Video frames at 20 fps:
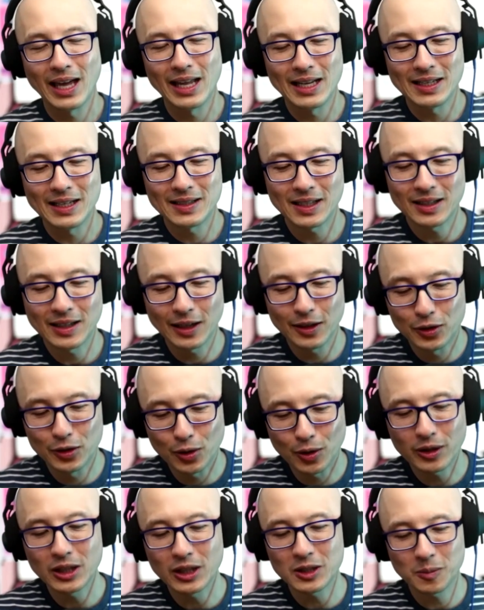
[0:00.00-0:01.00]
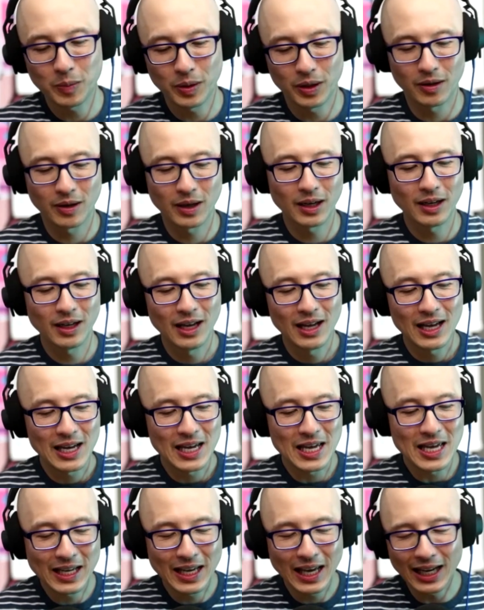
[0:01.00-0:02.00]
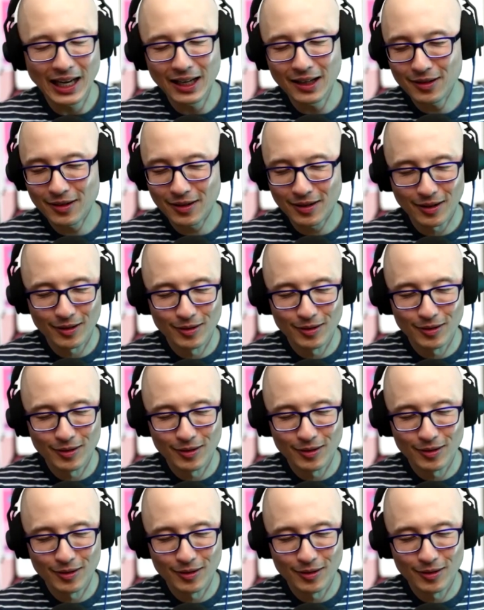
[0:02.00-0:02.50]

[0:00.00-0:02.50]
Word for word: And he said that during this period, he gained